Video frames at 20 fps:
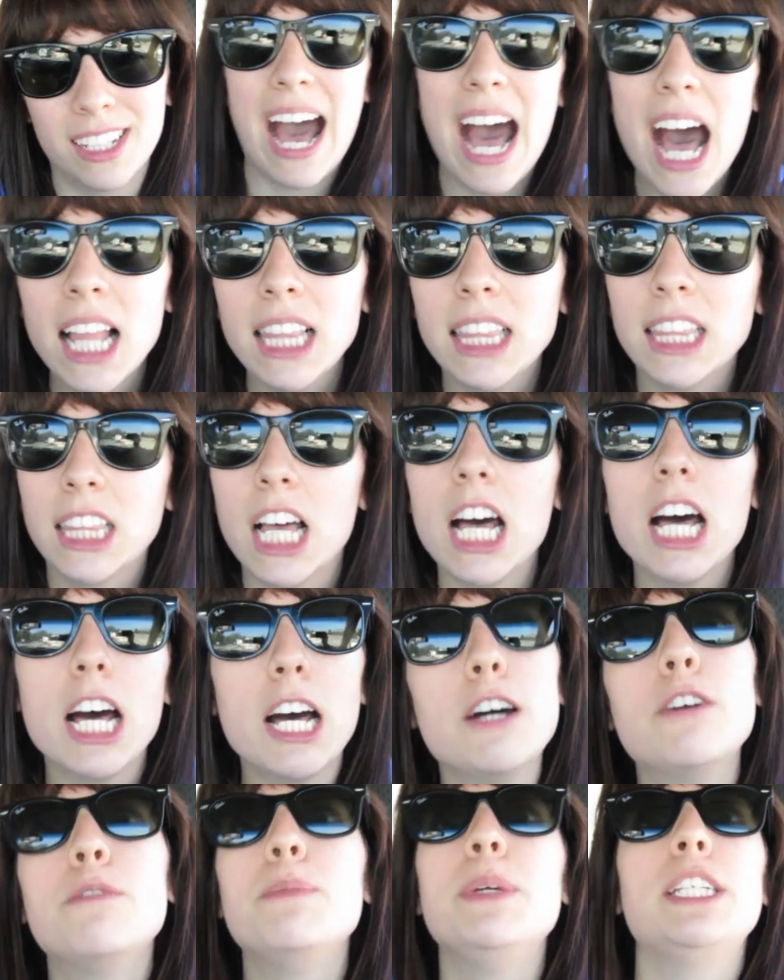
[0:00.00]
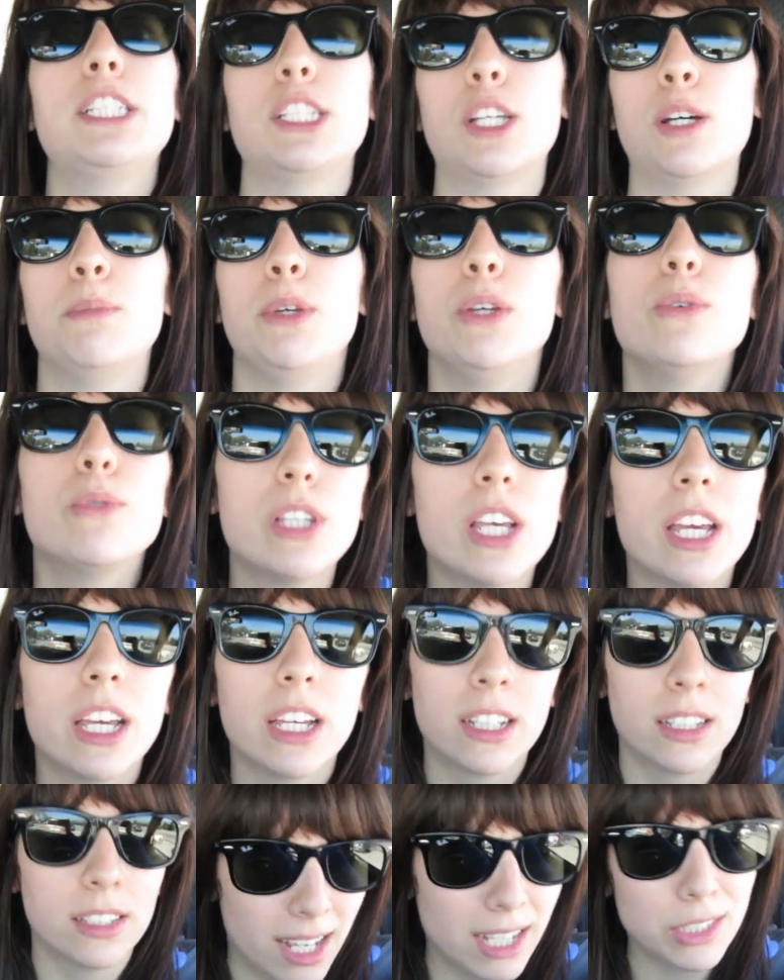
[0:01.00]
I love me some
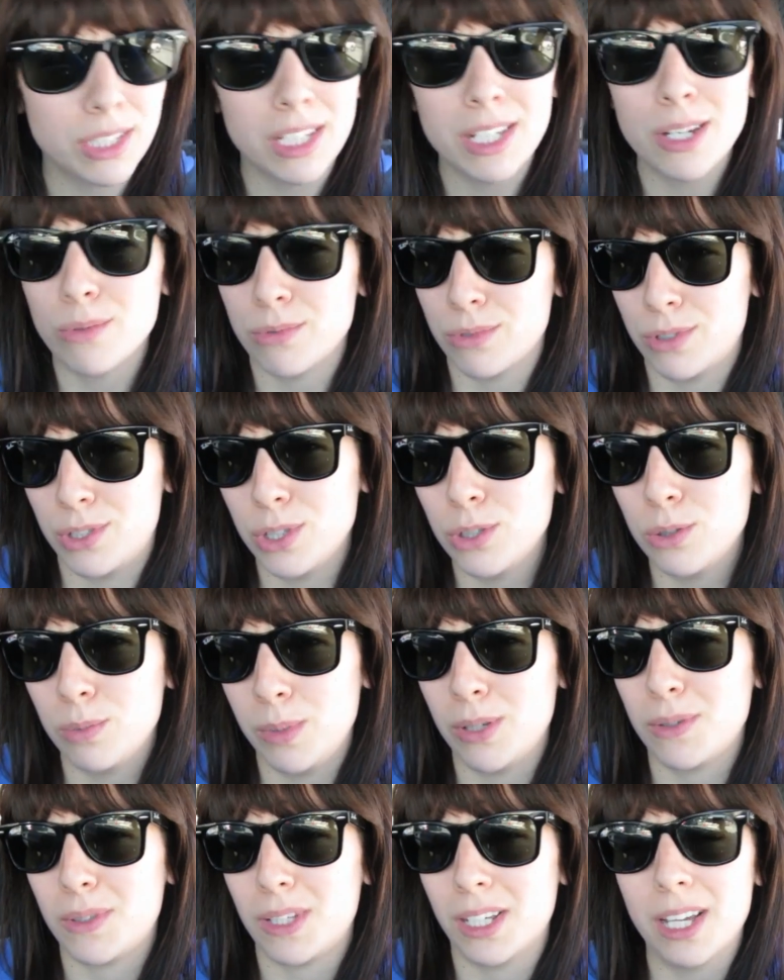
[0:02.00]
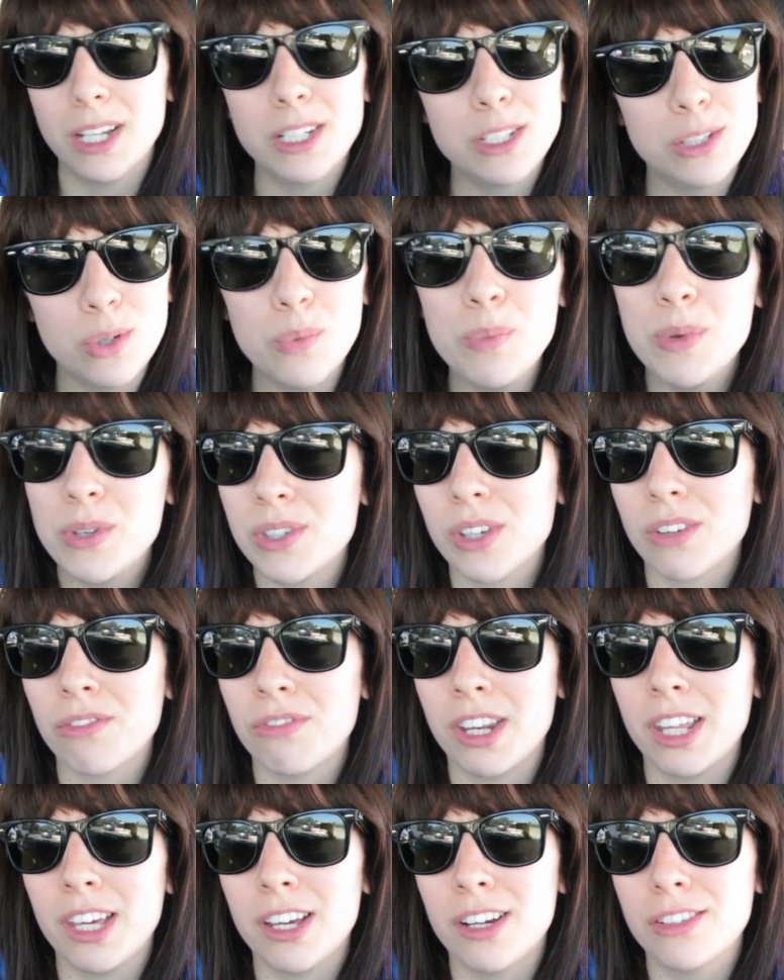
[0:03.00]
music. Actually, I don't do music. I just do music
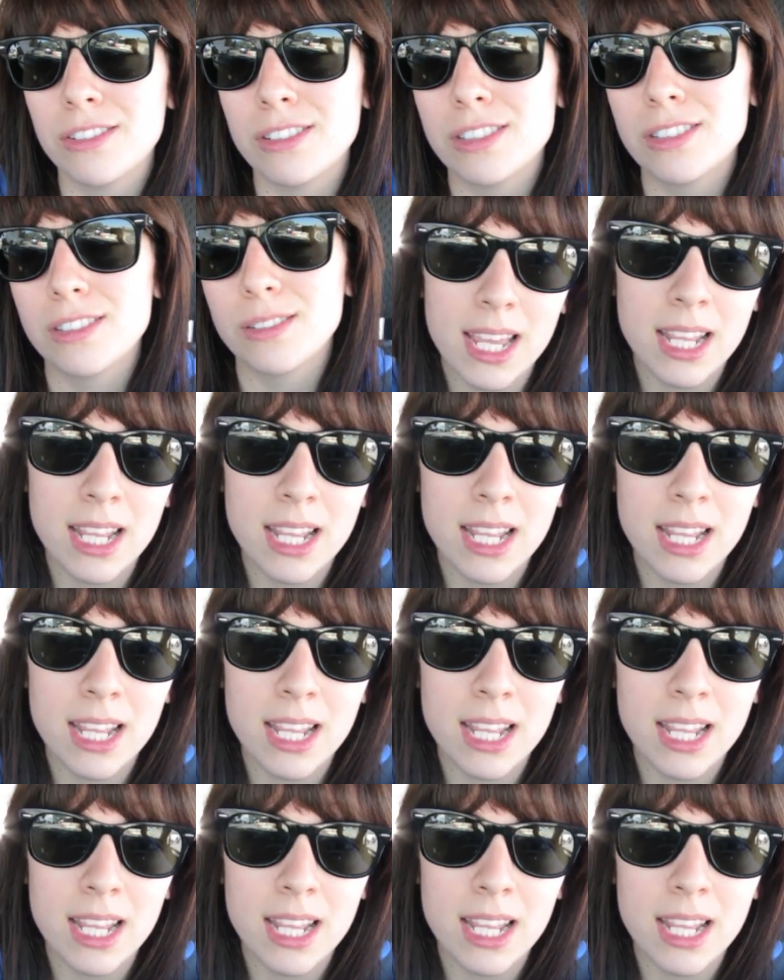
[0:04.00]
videos.